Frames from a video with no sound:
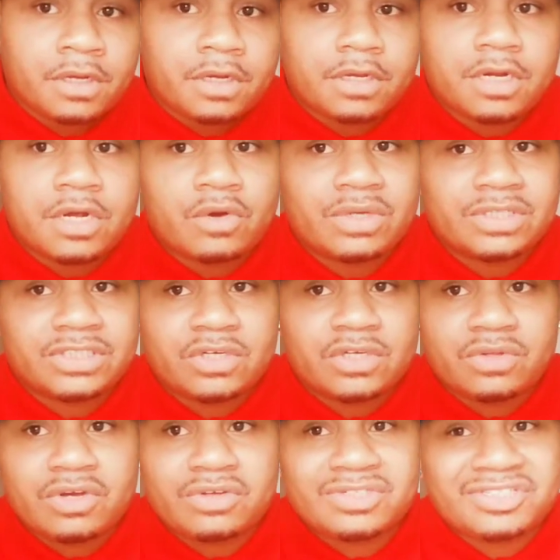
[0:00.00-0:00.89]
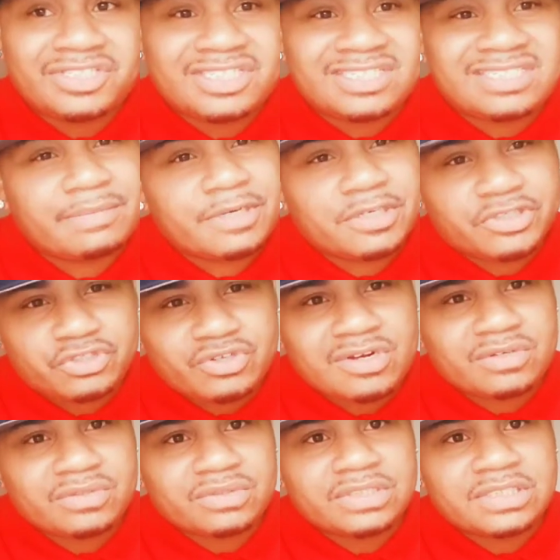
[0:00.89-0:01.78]
You know, and so those are just some of the
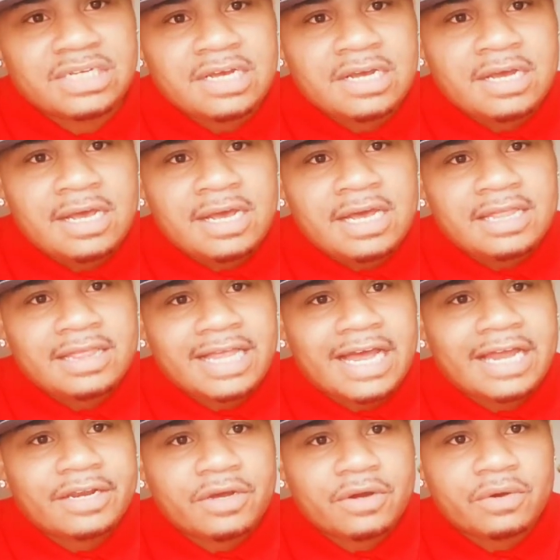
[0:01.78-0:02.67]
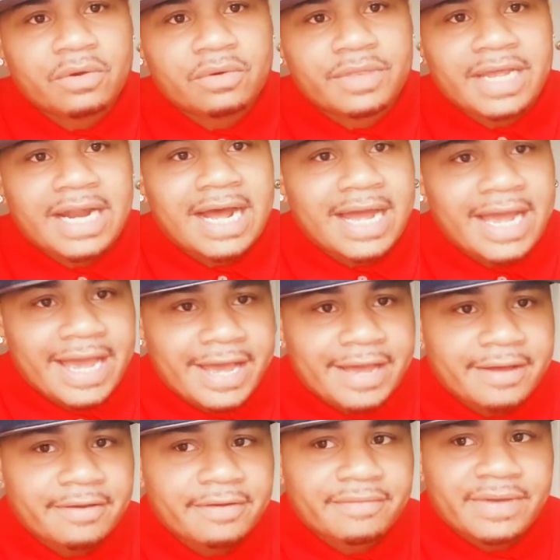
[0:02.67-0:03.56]
struggles that I know that I
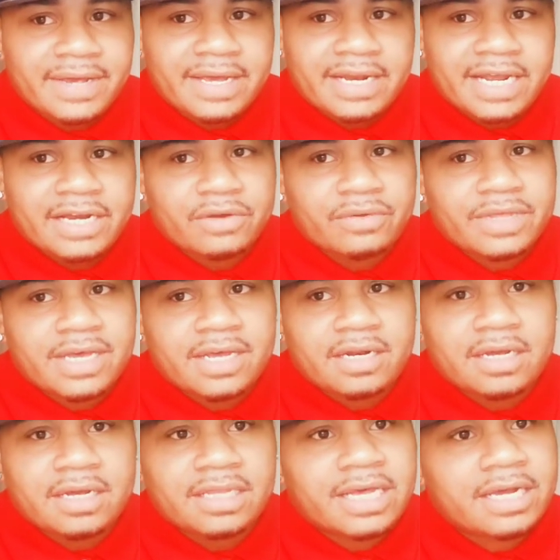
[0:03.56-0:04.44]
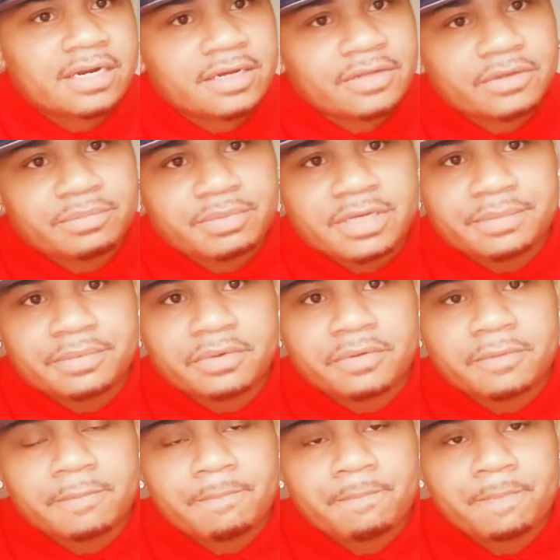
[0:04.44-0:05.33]
have. And I know that a lot of other
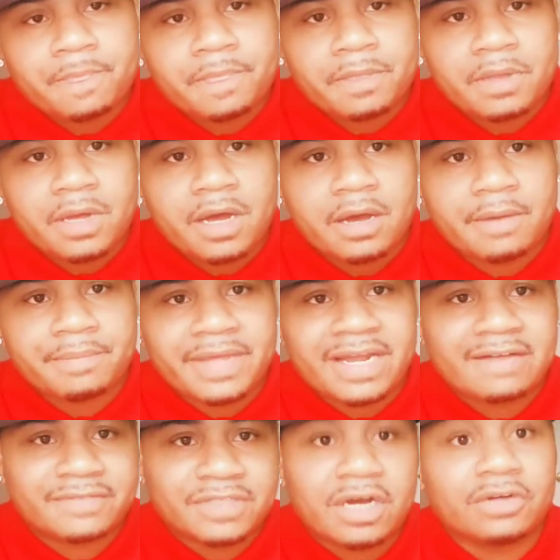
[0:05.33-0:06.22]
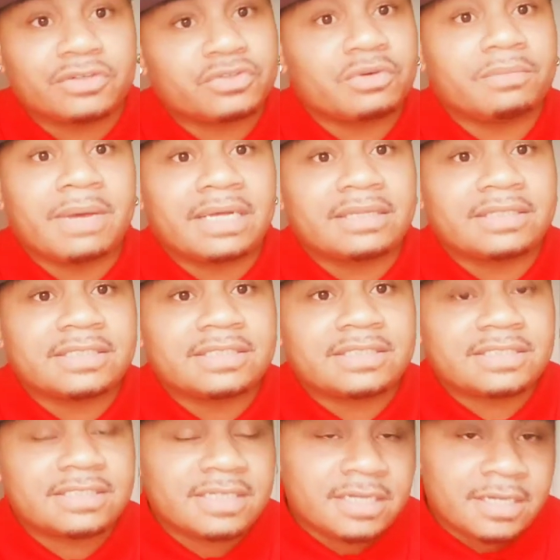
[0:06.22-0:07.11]
people that I've talked to about
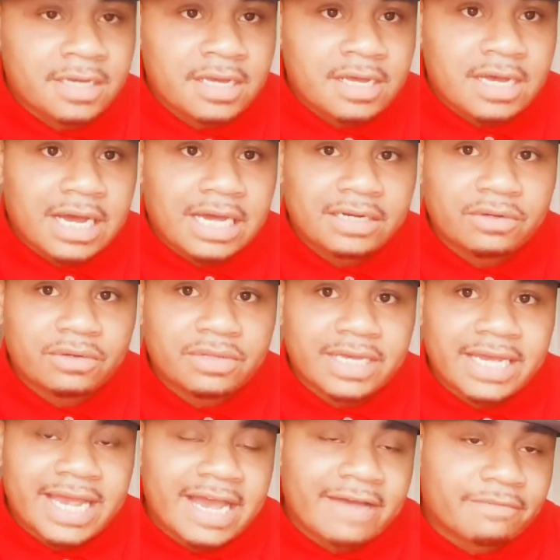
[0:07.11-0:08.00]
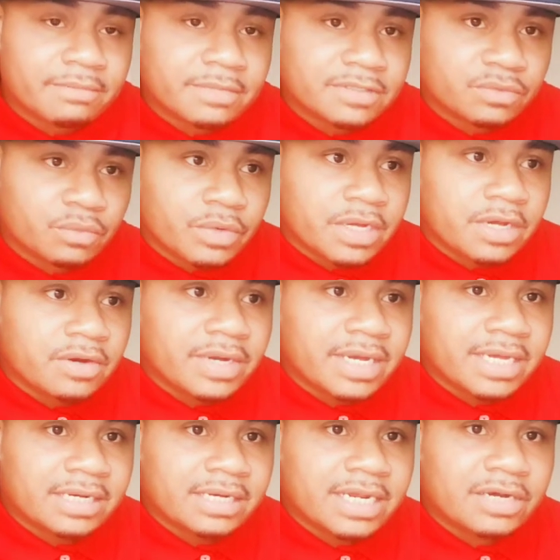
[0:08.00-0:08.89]
this, I know they have them as well.
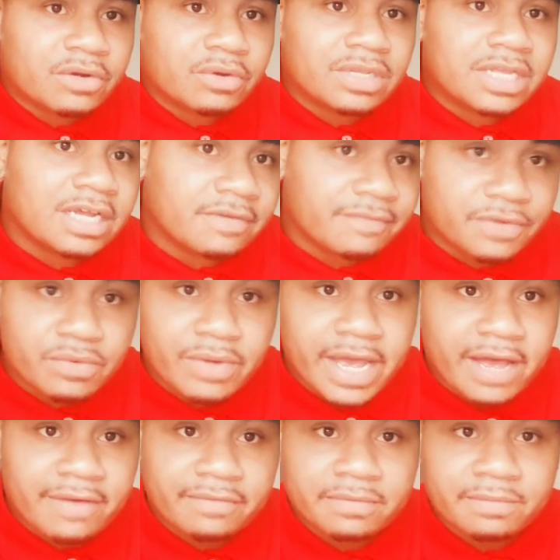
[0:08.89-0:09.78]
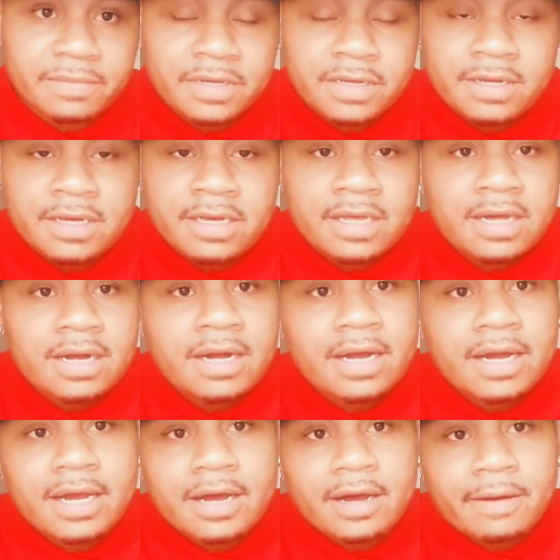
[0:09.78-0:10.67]
And I know a lot of you have them.
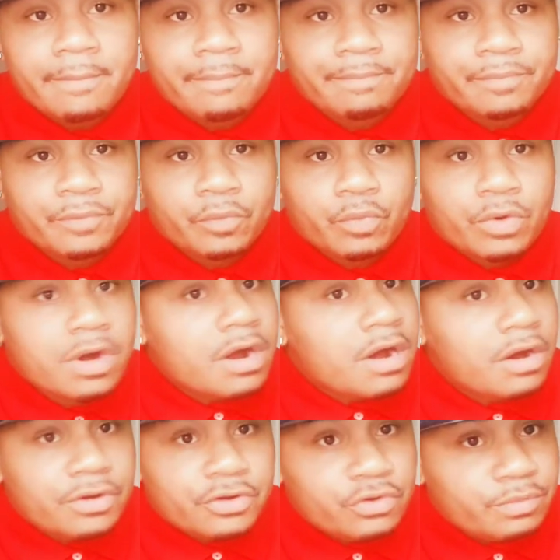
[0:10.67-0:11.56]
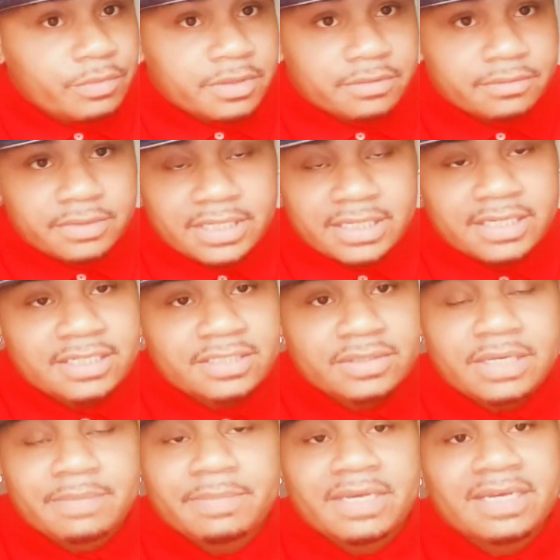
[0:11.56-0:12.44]
We're all human. It
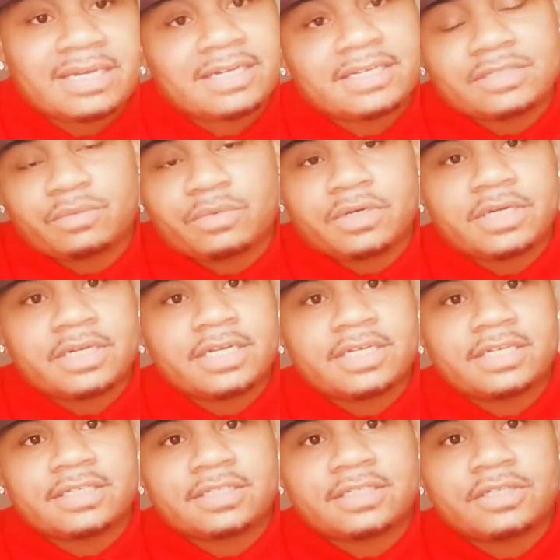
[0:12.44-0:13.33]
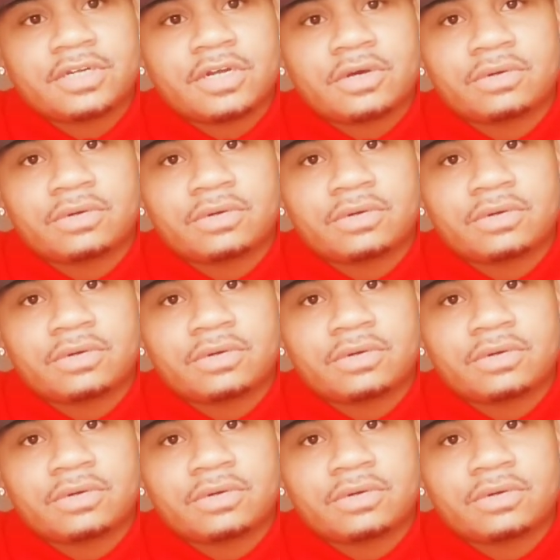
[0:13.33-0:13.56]
is. I mean, it is what it is. You